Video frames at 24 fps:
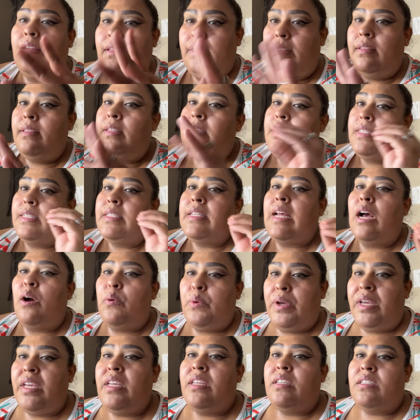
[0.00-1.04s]
this is how
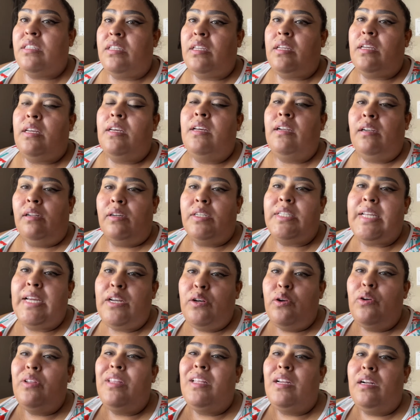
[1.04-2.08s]
easy it looks. I
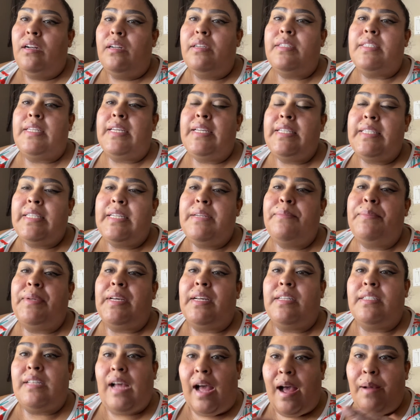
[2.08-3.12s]
know that it looks easy
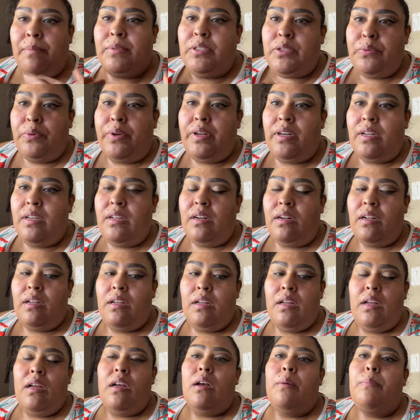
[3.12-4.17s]
because I'm doing it,
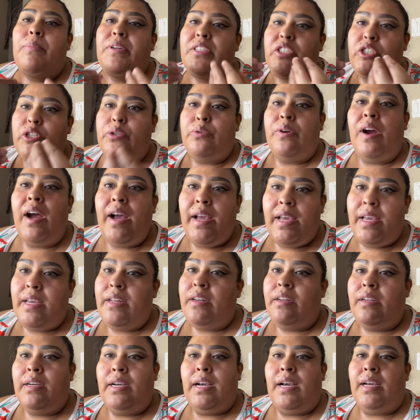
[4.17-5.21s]
but try it,
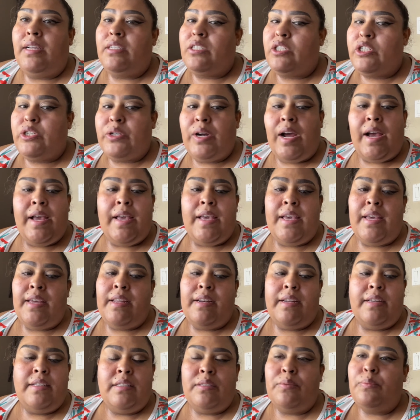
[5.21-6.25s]
you guys, try it.
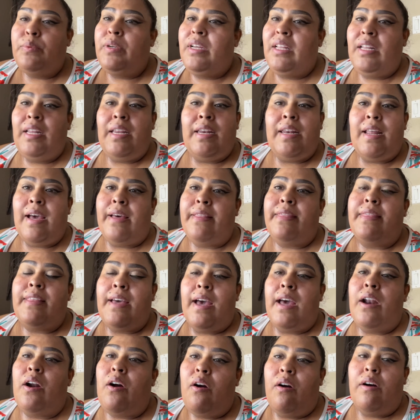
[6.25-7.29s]
It's really not
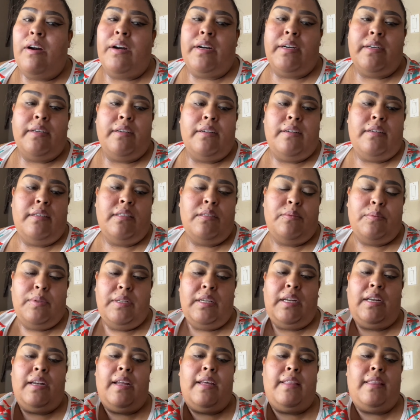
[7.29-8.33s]
that hard. It's
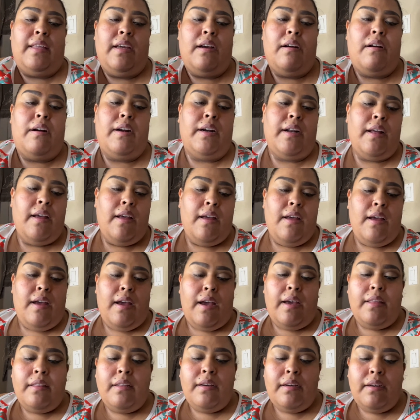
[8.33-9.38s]
really not that hard.
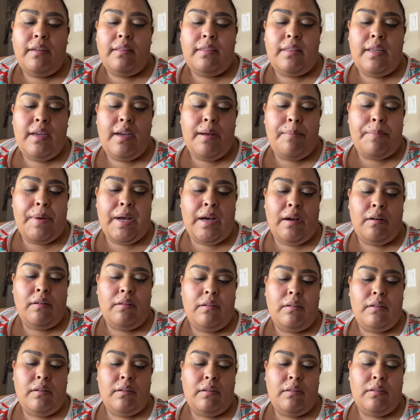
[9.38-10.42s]
And the good thing about
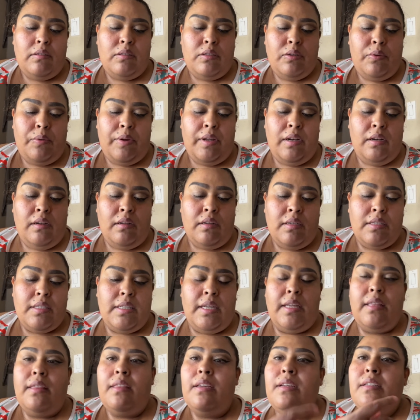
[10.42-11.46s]
doing looks
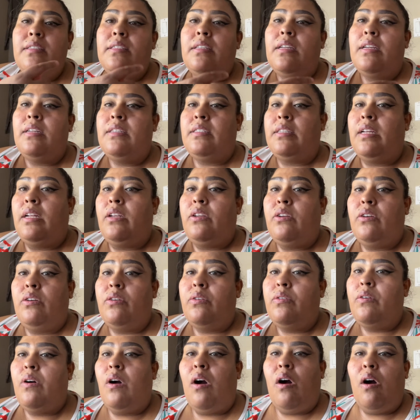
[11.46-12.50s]
like this is that you
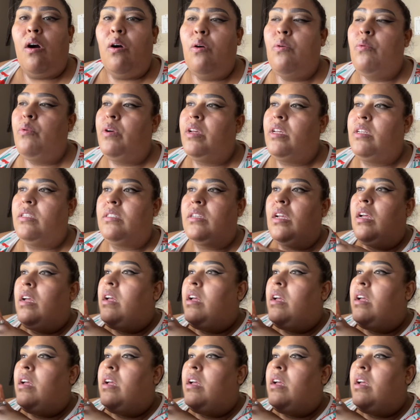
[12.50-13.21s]
could always